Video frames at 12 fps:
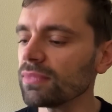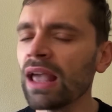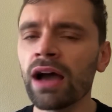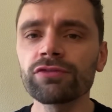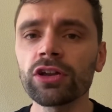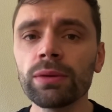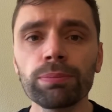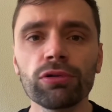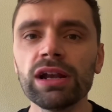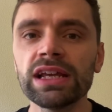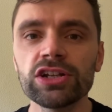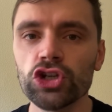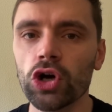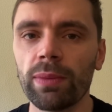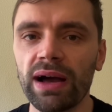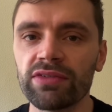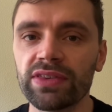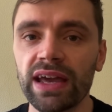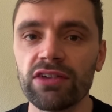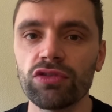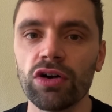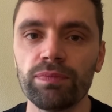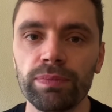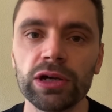have done a brilliant job, haven't they,
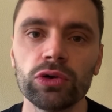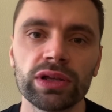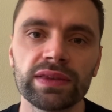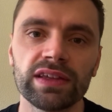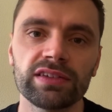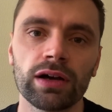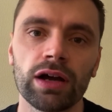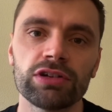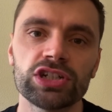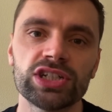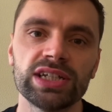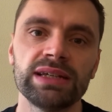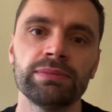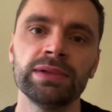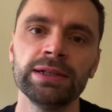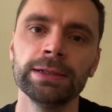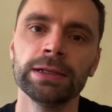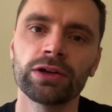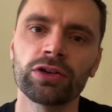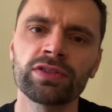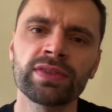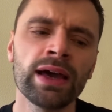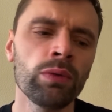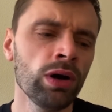of building this Irish team.
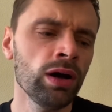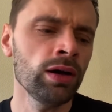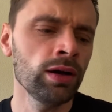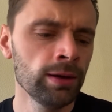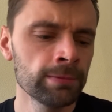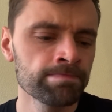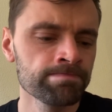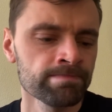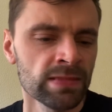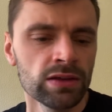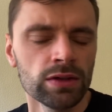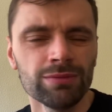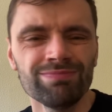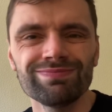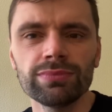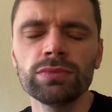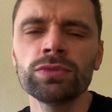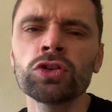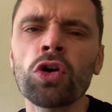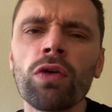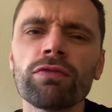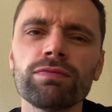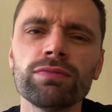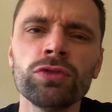Because there were
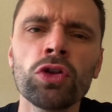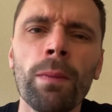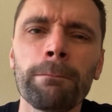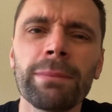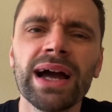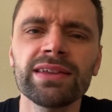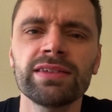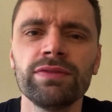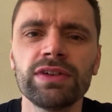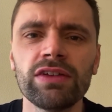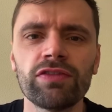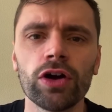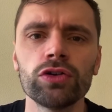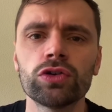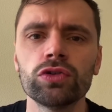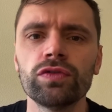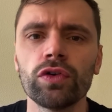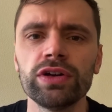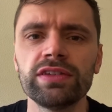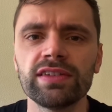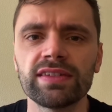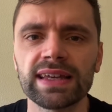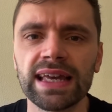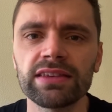Not massively vocal
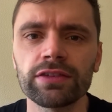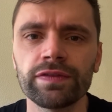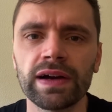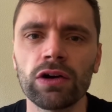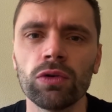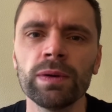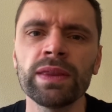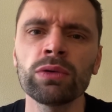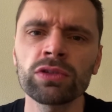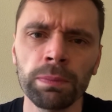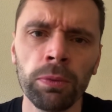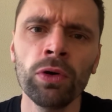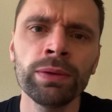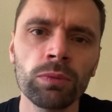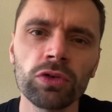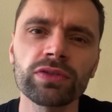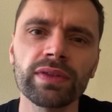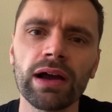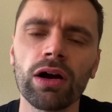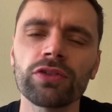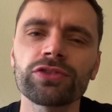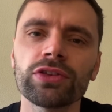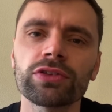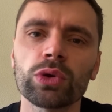voices against Farrell, but there was a point, wasn't there,
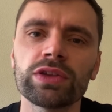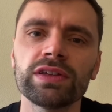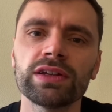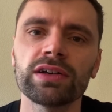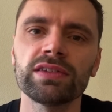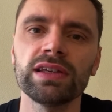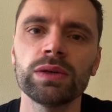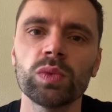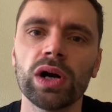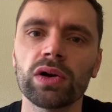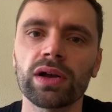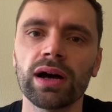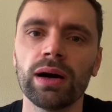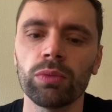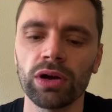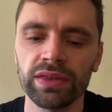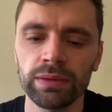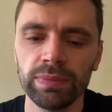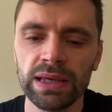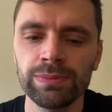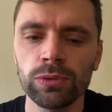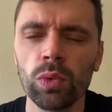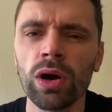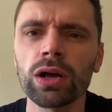after the 2019 World Cup where I think
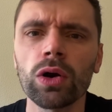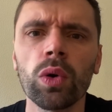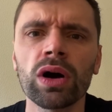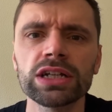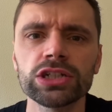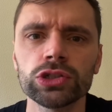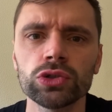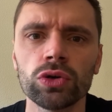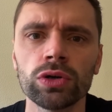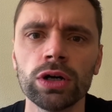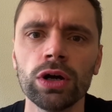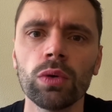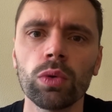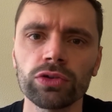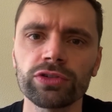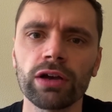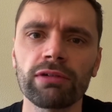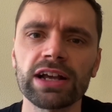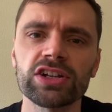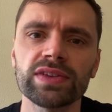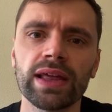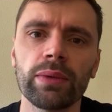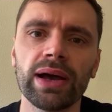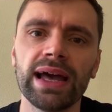people weren't quite sure what direction
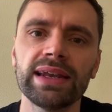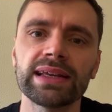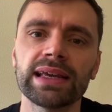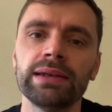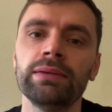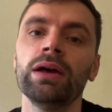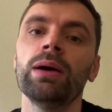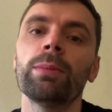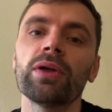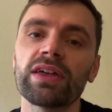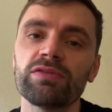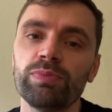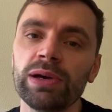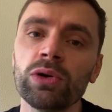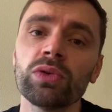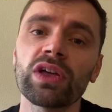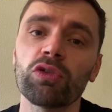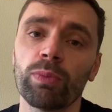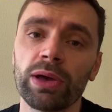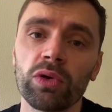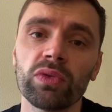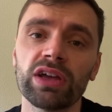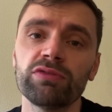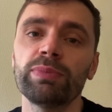they were heading in, but they've built,
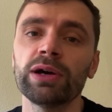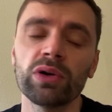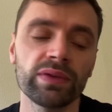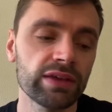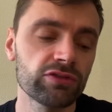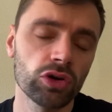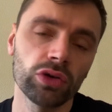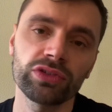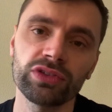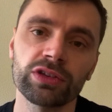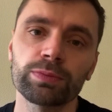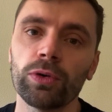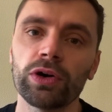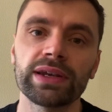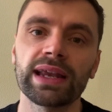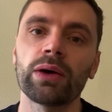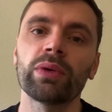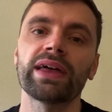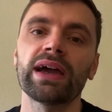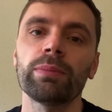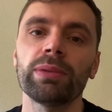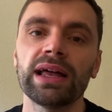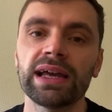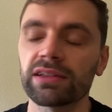and they've got to this point now where they are
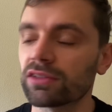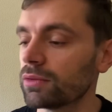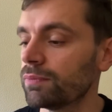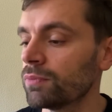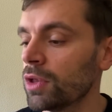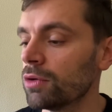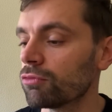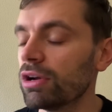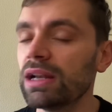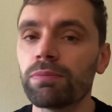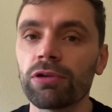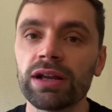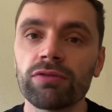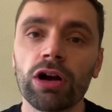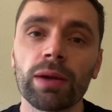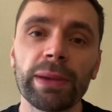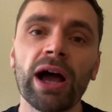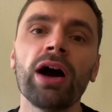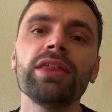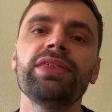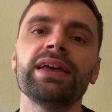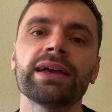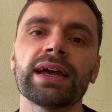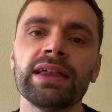playing some really brilliant rugby. I
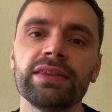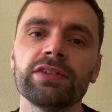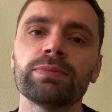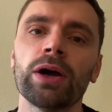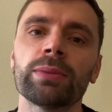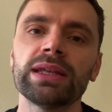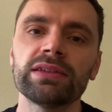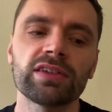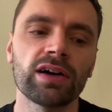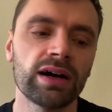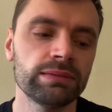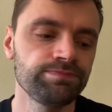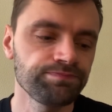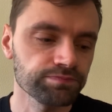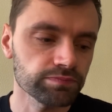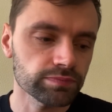think at this moment in time,